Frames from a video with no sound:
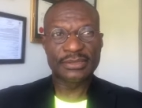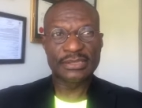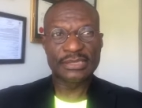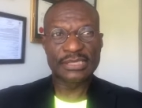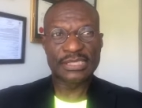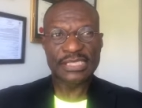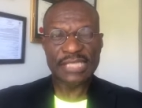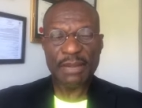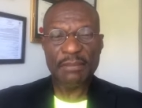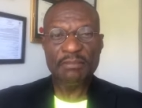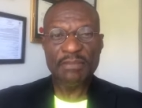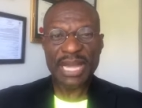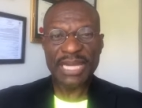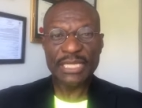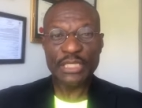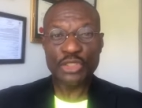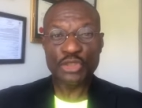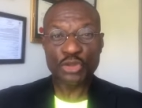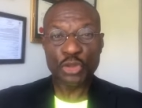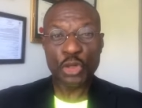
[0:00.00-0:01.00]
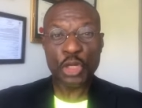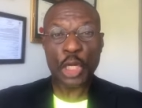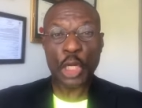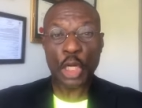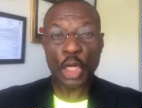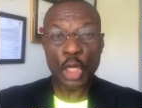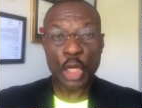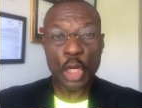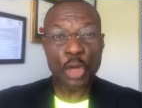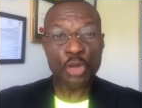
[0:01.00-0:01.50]
somebody so
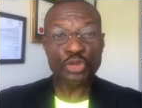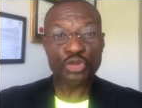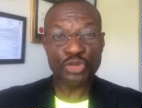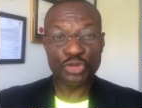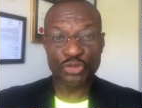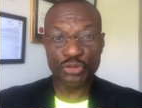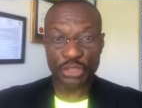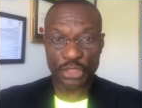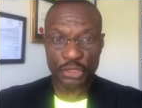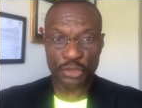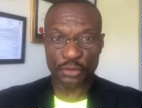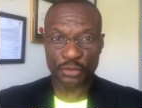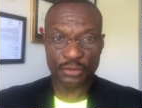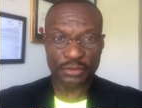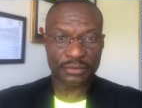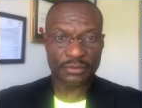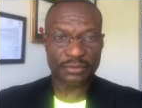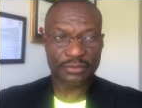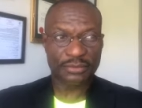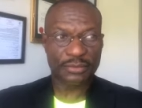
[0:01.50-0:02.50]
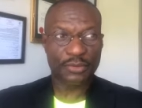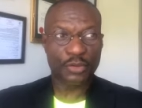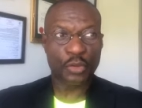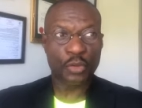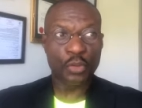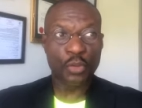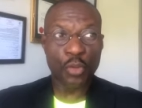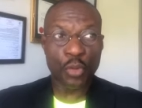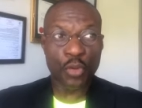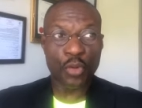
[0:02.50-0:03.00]
close to you
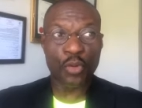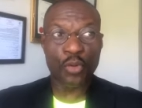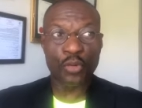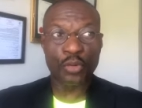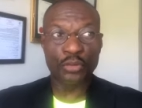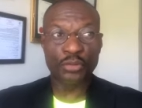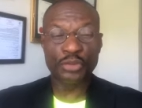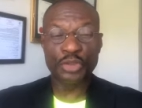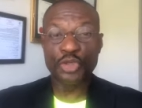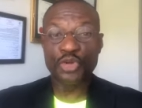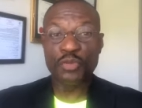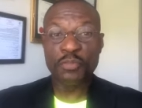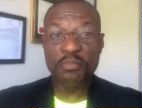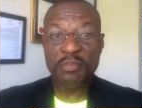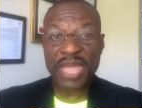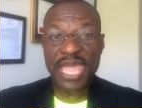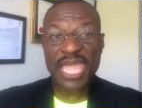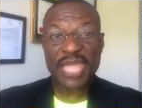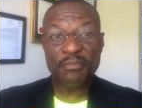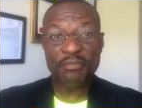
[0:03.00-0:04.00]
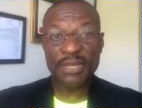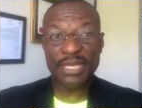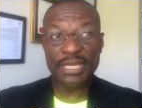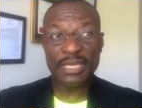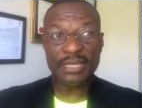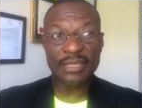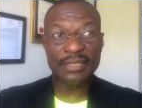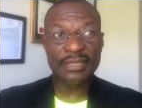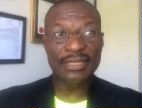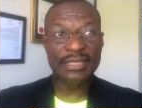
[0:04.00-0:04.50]
who you may
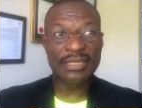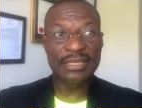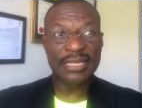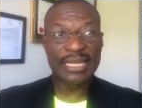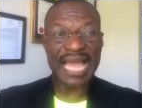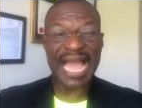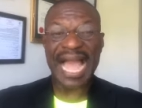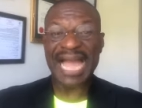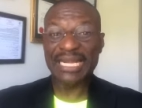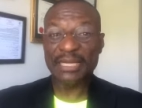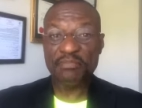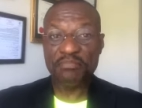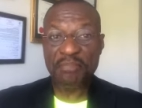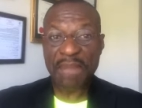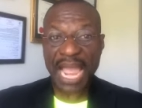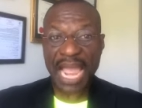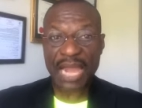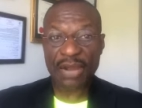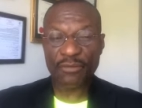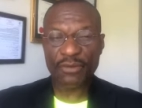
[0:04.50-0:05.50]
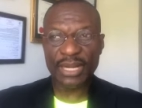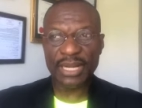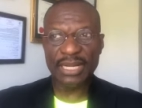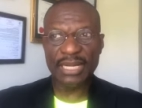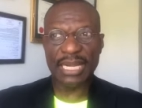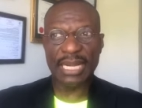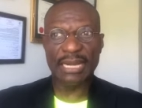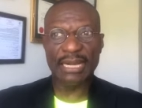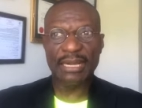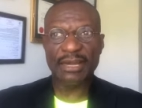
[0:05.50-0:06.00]
be admiring
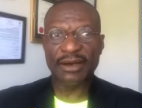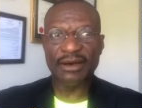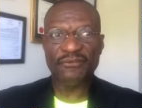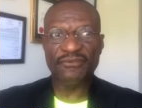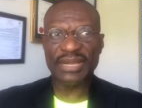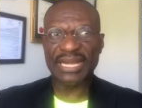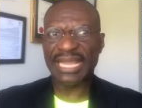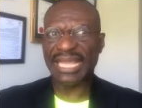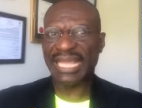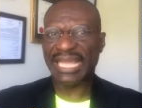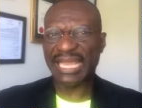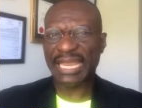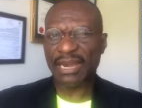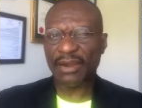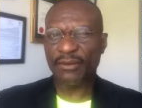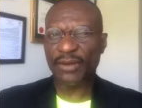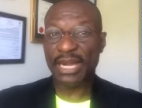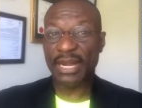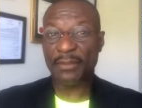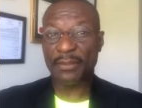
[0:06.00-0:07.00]
and loving and caring